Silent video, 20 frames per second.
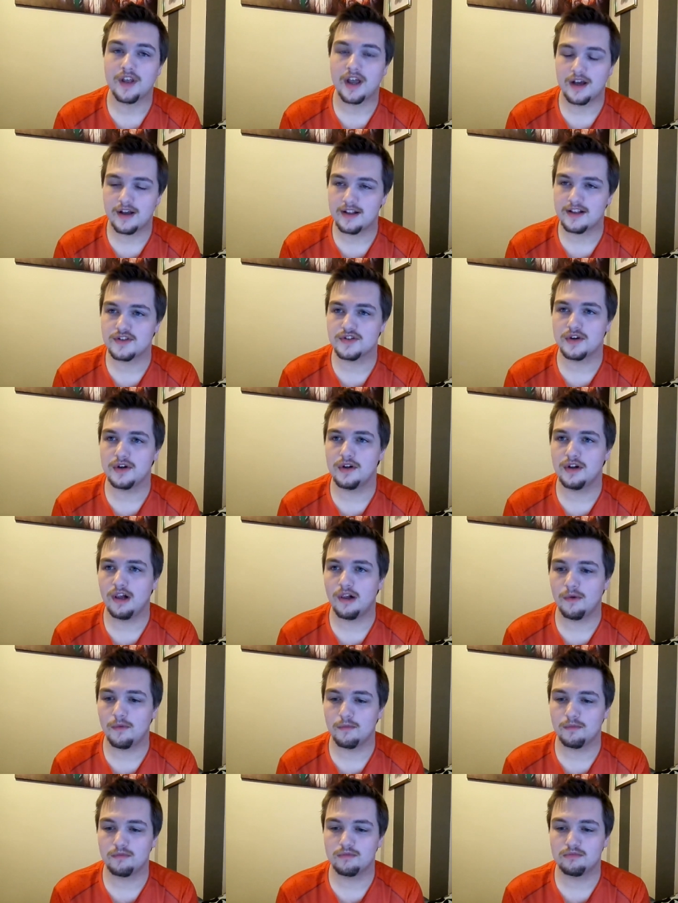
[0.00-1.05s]
That's
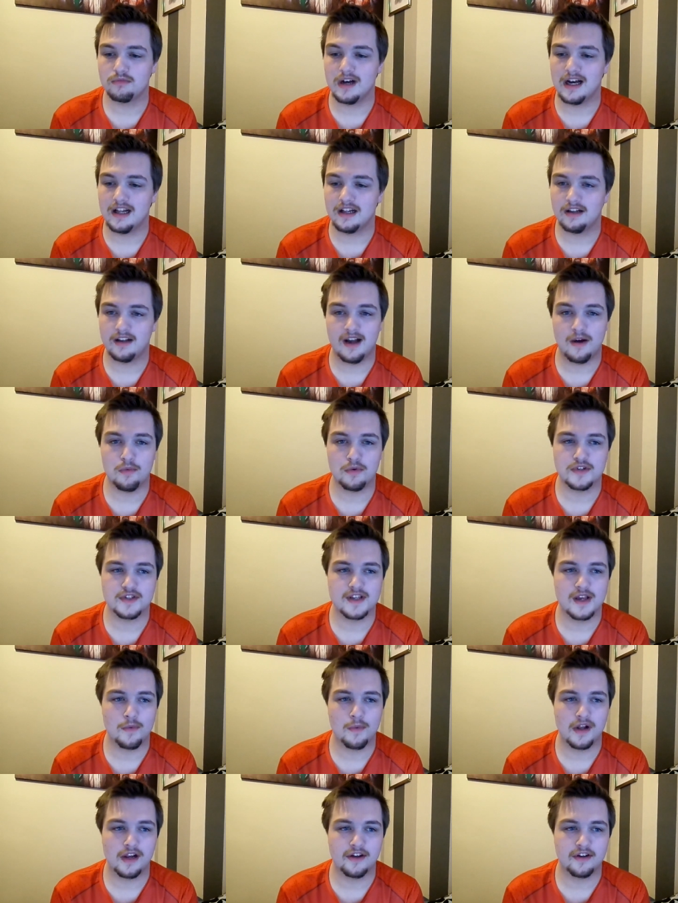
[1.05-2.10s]
all. Well, I wouldn't
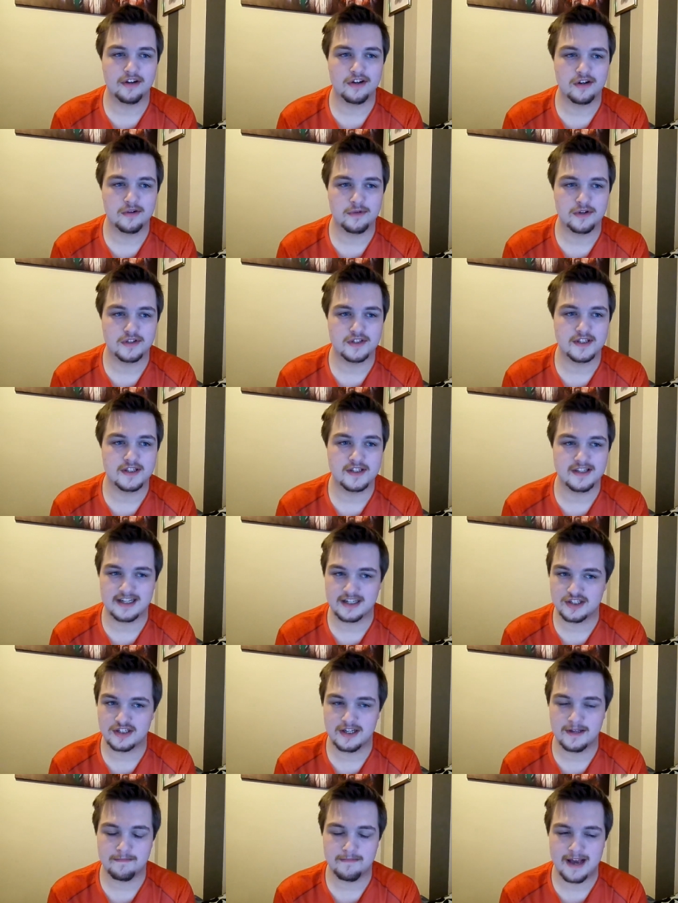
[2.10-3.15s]
say well and good because it's
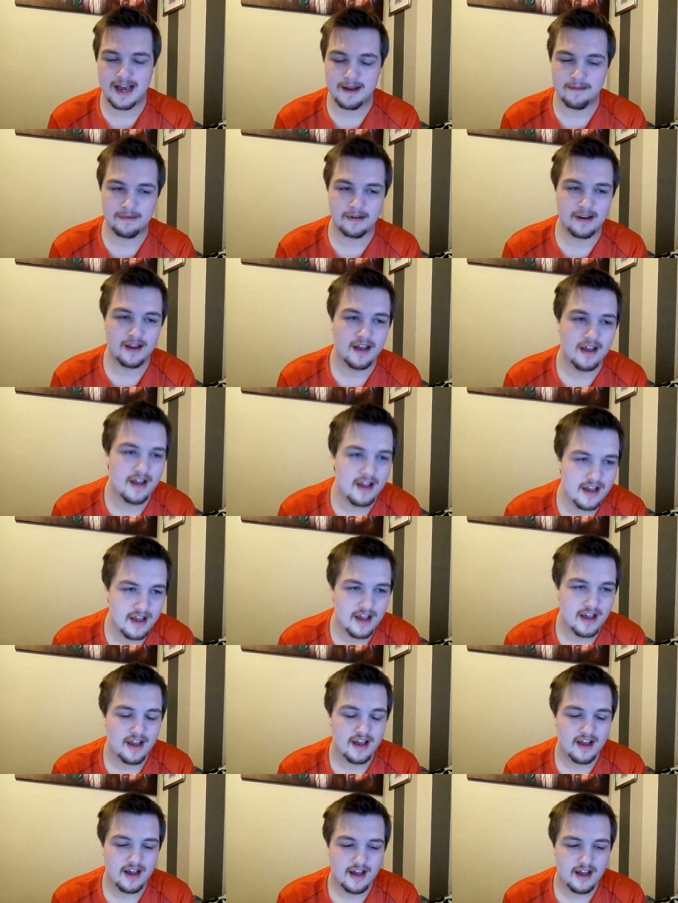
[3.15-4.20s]
actually bad, but
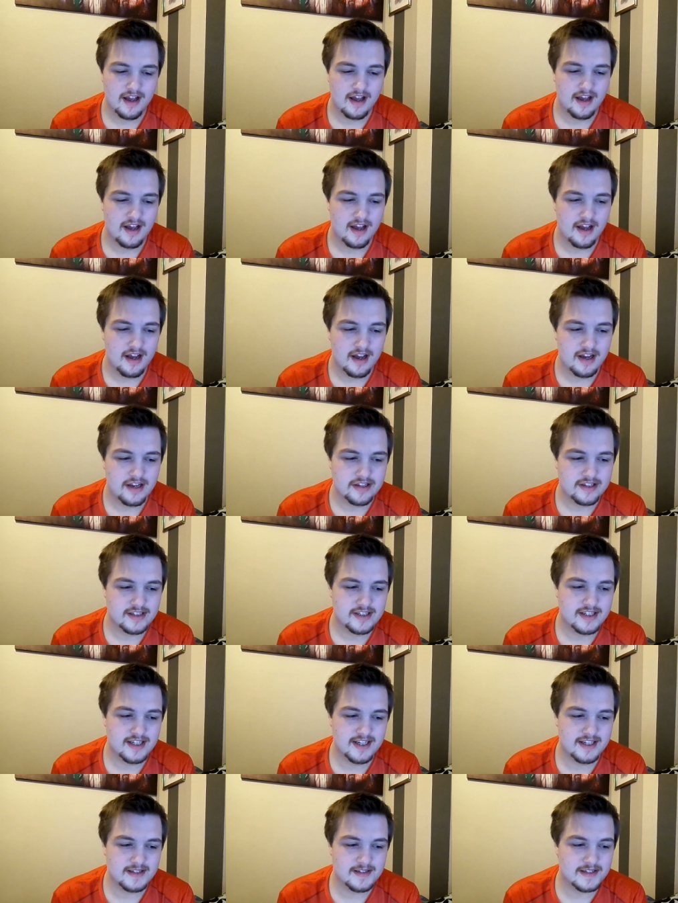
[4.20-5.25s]

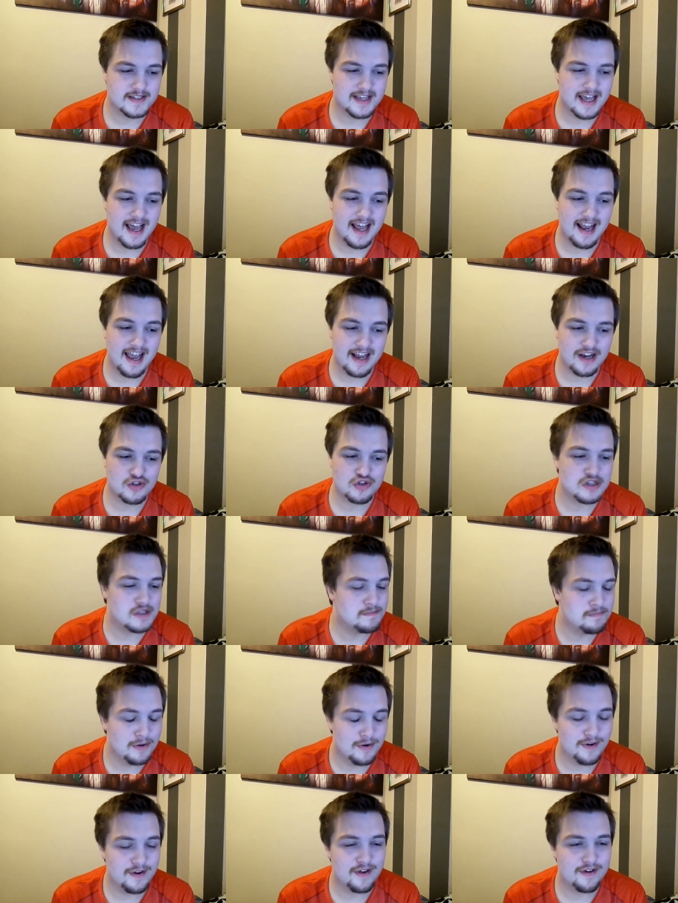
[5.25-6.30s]
Jesus, Elektra's
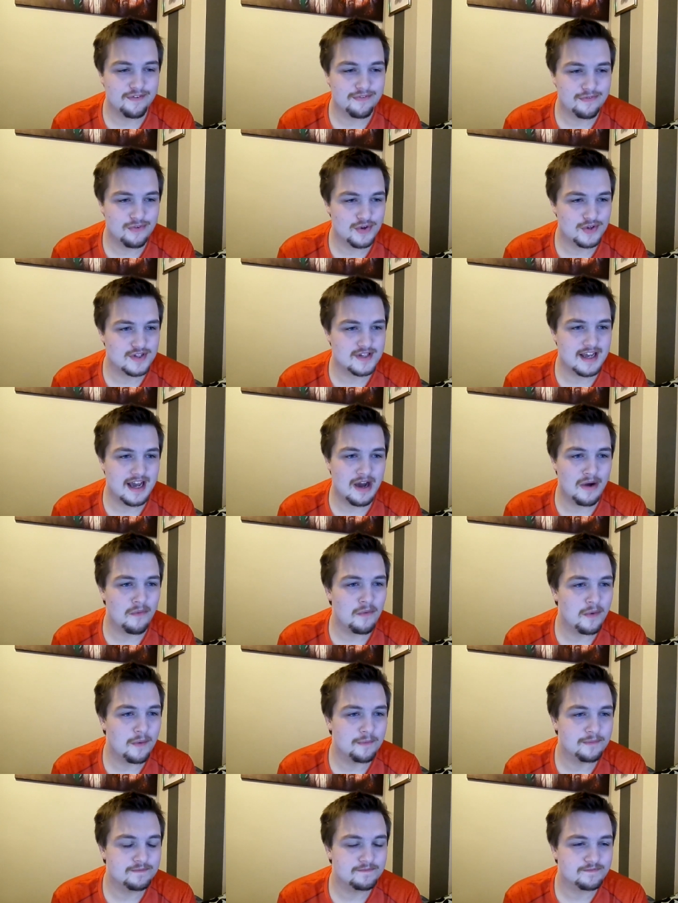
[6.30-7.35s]
putting her foot down.
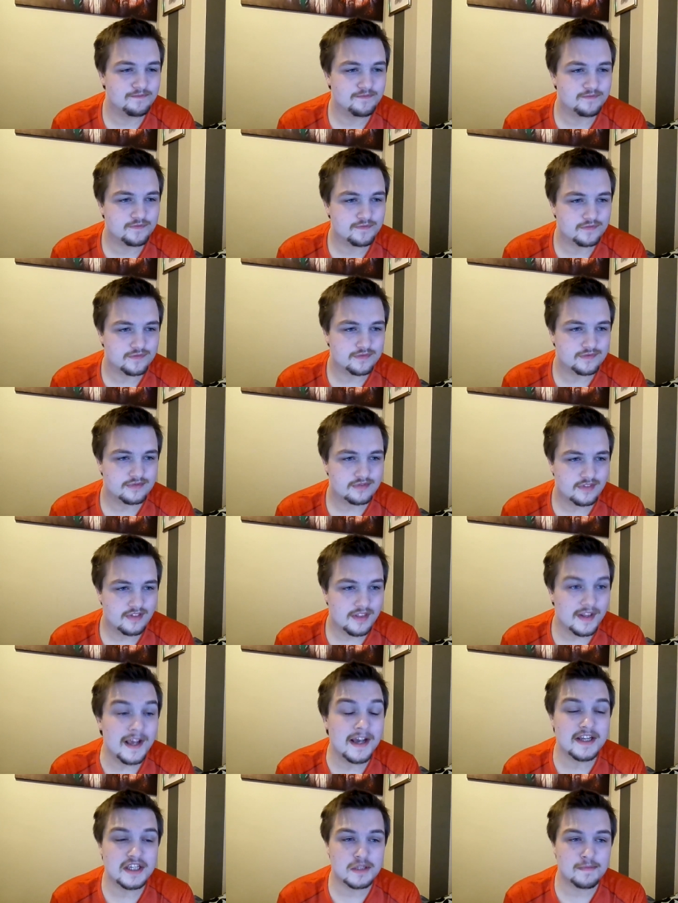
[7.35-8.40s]

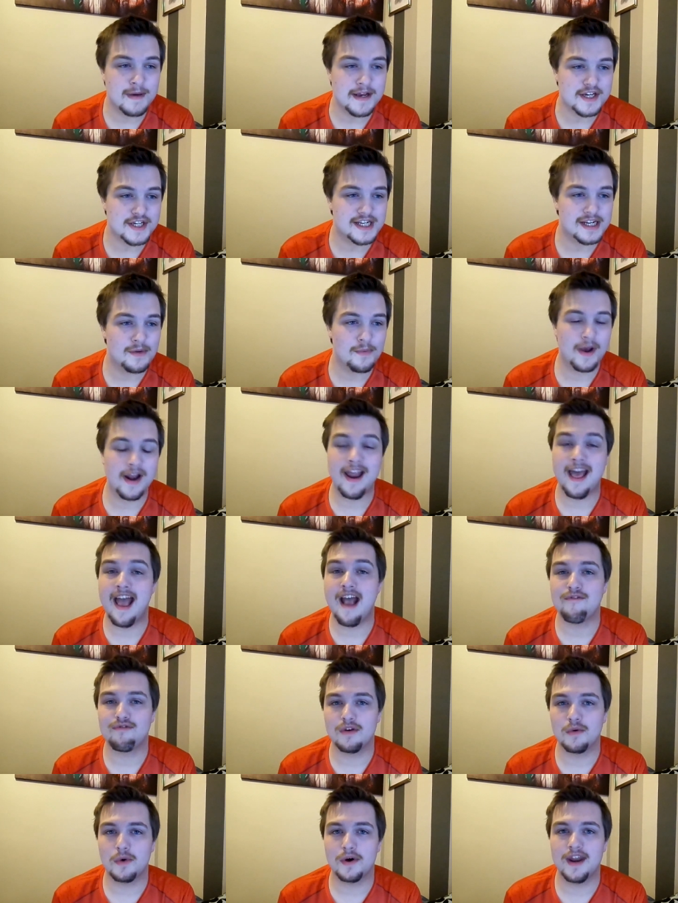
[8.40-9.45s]
Especially when
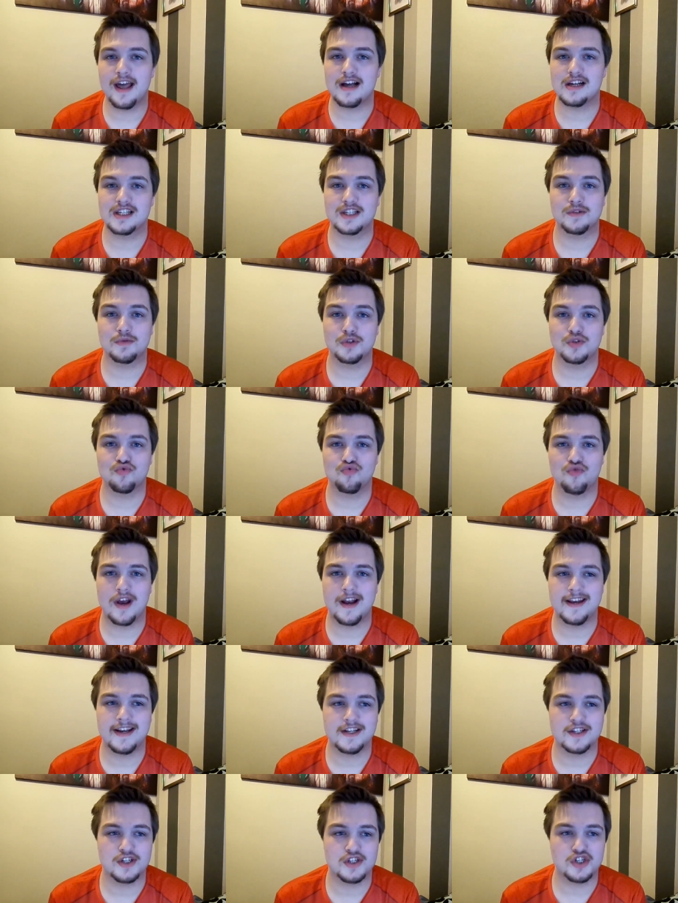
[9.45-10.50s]
everyone else was
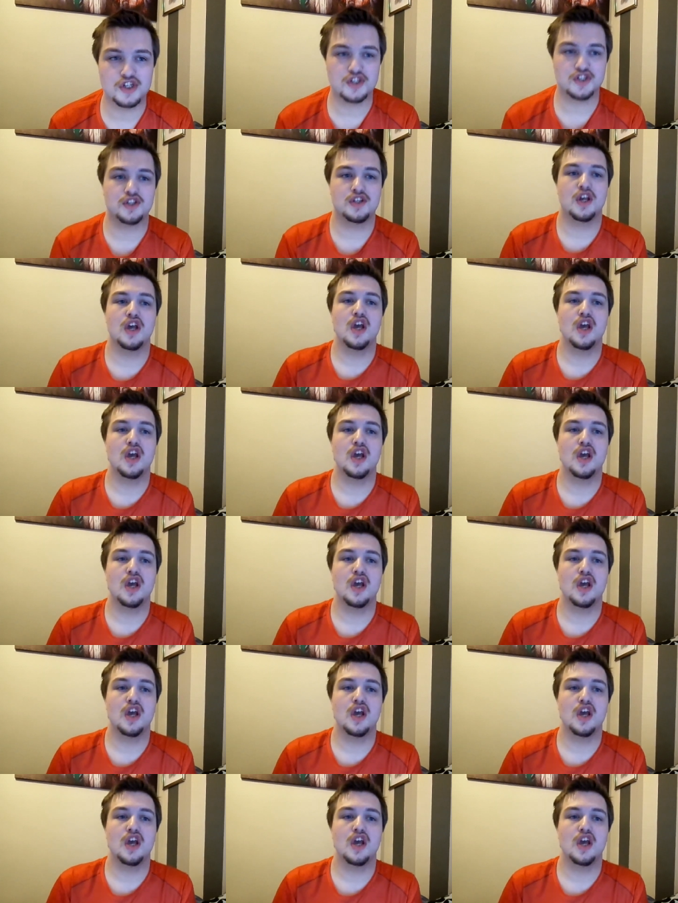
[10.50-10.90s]
ready to just